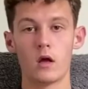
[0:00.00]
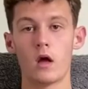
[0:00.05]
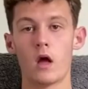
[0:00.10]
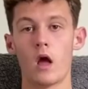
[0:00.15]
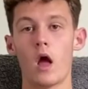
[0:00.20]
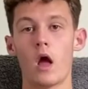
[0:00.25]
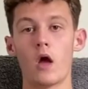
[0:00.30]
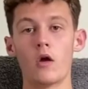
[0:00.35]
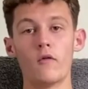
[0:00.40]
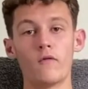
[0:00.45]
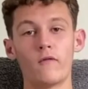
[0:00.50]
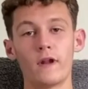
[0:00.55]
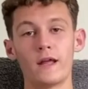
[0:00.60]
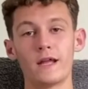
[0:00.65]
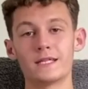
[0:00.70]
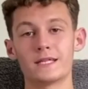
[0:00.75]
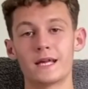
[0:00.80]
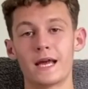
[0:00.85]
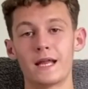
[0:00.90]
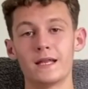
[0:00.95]
Hopefully
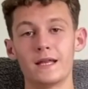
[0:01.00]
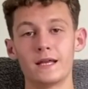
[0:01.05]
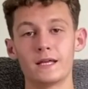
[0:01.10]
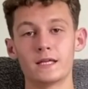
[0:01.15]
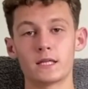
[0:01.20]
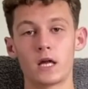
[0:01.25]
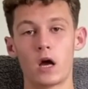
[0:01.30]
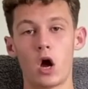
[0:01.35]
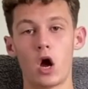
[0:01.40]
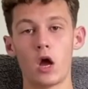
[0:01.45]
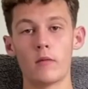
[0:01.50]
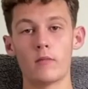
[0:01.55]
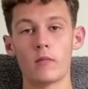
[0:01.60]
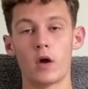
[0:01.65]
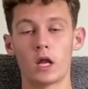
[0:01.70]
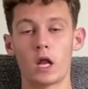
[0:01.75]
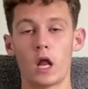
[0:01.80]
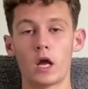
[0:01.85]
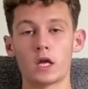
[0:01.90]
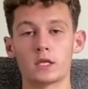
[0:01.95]
in 10 years' time,
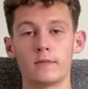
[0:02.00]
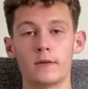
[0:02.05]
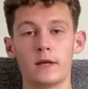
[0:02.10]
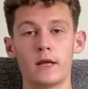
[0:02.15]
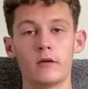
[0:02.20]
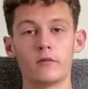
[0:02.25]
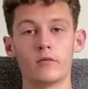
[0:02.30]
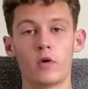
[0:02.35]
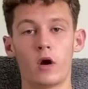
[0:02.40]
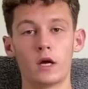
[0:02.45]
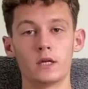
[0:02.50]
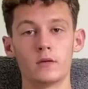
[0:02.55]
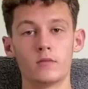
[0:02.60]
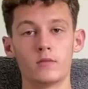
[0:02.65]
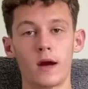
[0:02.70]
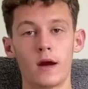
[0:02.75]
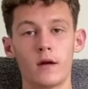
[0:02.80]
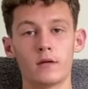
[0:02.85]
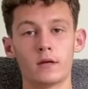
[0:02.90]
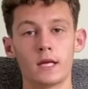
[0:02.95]
I'd like to be riding
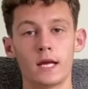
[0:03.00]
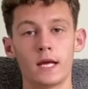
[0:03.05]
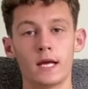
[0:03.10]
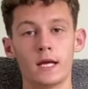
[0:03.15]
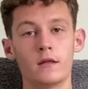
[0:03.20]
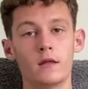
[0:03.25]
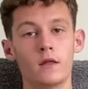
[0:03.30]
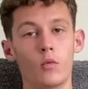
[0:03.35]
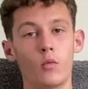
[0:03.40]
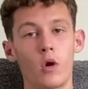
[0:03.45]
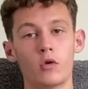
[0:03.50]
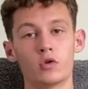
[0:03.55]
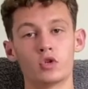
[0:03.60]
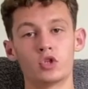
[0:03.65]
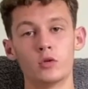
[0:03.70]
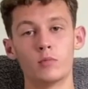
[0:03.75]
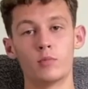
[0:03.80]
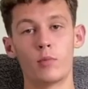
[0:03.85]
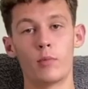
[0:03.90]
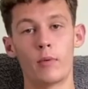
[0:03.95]
around in the World
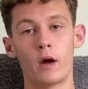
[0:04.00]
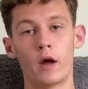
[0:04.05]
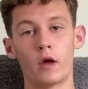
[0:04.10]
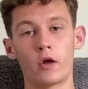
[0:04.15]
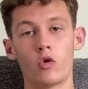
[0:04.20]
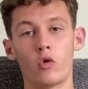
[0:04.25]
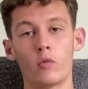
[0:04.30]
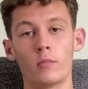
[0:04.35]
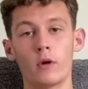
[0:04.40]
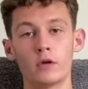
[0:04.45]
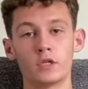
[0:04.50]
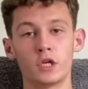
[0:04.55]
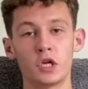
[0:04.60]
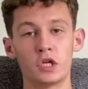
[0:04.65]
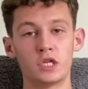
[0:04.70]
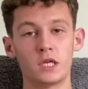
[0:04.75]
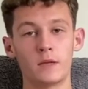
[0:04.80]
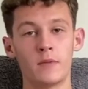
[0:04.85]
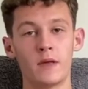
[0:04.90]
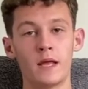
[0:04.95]
Superbike or
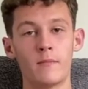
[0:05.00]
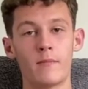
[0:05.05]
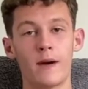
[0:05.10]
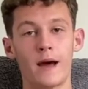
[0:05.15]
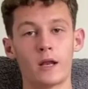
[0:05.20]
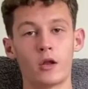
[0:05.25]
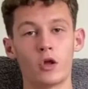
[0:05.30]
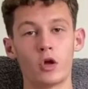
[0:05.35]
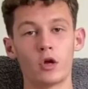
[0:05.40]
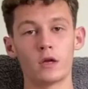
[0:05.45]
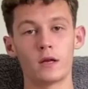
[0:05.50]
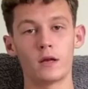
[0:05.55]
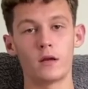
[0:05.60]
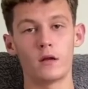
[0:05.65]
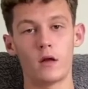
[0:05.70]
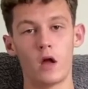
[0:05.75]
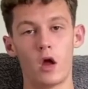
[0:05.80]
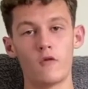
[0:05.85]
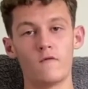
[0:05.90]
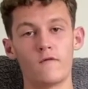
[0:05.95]
MotoGP paddock,
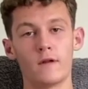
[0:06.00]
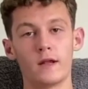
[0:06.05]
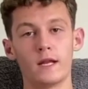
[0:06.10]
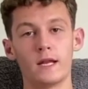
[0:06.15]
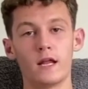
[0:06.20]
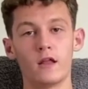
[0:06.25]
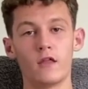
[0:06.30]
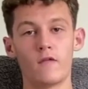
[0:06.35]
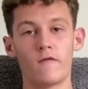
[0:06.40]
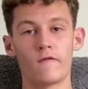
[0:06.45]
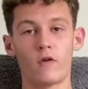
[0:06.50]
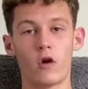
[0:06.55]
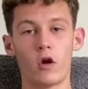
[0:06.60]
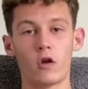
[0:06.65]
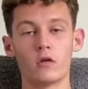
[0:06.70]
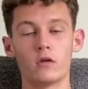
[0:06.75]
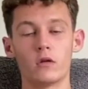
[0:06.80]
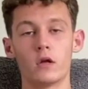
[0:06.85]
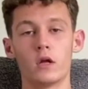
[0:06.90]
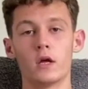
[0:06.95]
hopefully near the
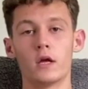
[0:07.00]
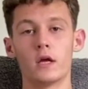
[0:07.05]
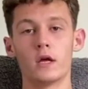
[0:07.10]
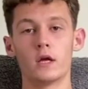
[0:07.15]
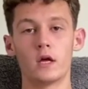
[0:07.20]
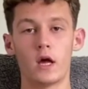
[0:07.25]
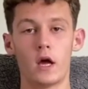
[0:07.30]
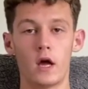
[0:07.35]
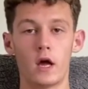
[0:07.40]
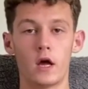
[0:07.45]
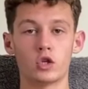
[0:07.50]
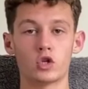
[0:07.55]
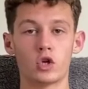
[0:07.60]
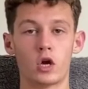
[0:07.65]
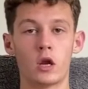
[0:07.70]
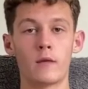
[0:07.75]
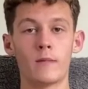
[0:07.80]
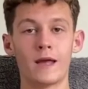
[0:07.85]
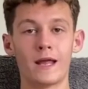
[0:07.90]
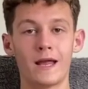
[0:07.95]
front,
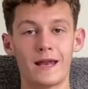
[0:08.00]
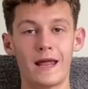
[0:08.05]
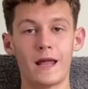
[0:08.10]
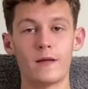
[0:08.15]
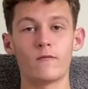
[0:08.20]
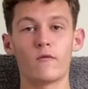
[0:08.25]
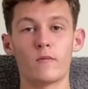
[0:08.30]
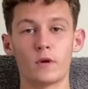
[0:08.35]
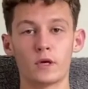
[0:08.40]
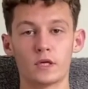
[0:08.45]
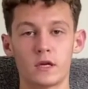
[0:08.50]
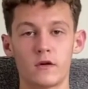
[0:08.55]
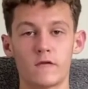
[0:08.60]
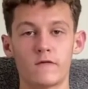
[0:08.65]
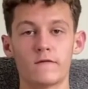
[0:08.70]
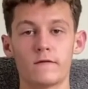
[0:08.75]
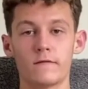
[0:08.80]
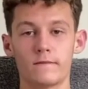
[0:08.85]
trying to make a name for myself.